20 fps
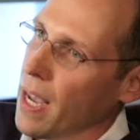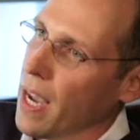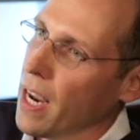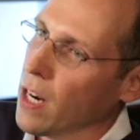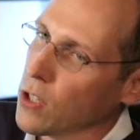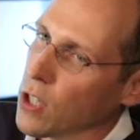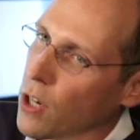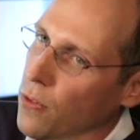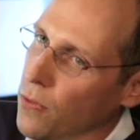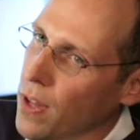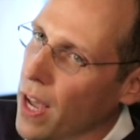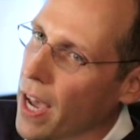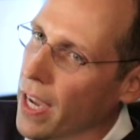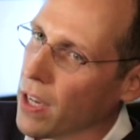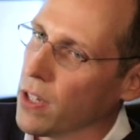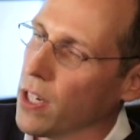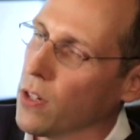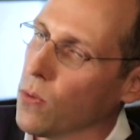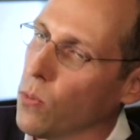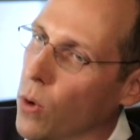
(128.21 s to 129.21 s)
And it's often
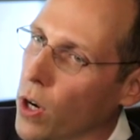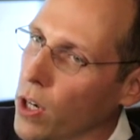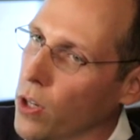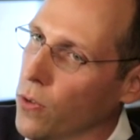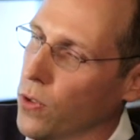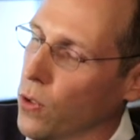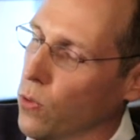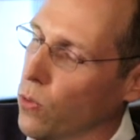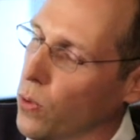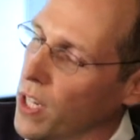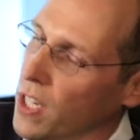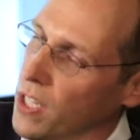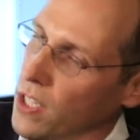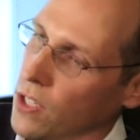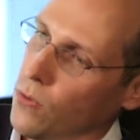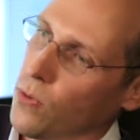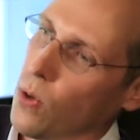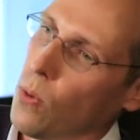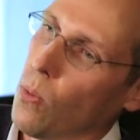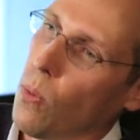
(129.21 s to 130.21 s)
argued that one of the
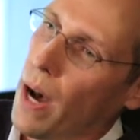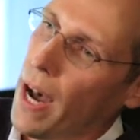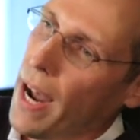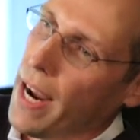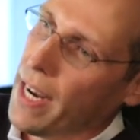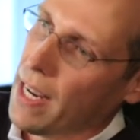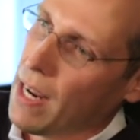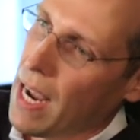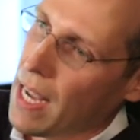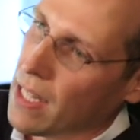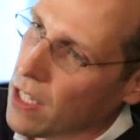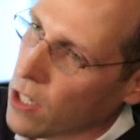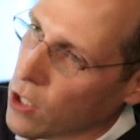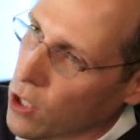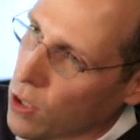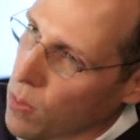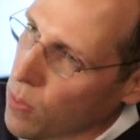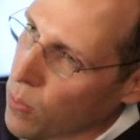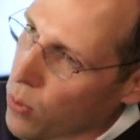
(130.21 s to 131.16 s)
reasons for why they had such an